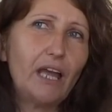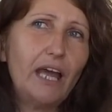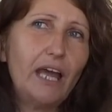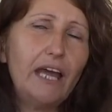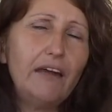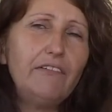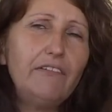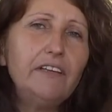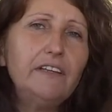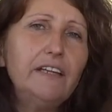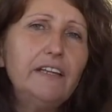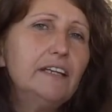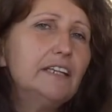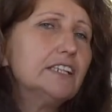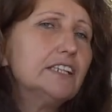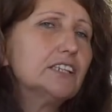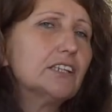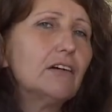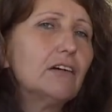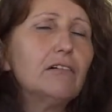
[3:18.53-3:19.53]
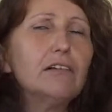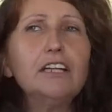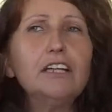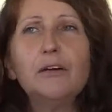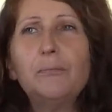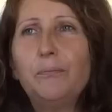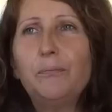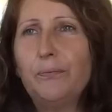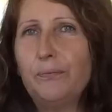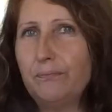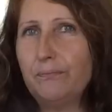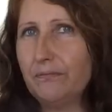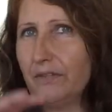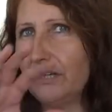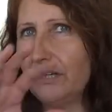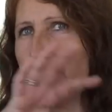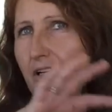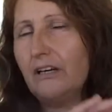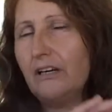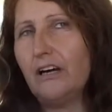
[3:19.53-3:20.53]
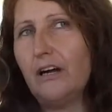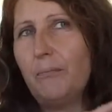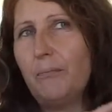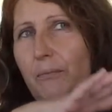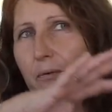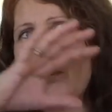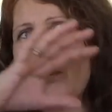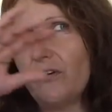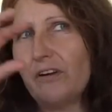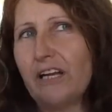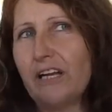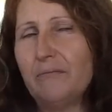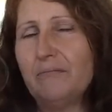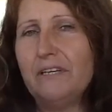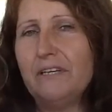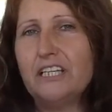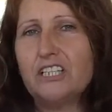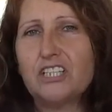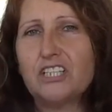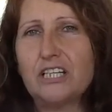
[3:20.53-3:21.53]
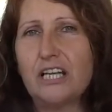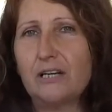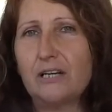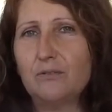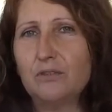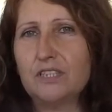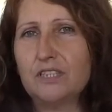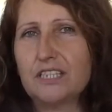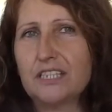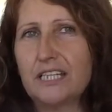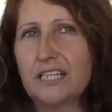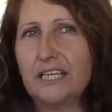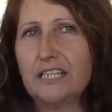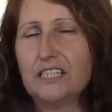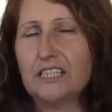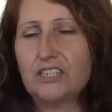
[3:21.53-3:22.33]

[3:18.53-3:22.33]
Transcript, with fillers: everything is only a programmation, I would say.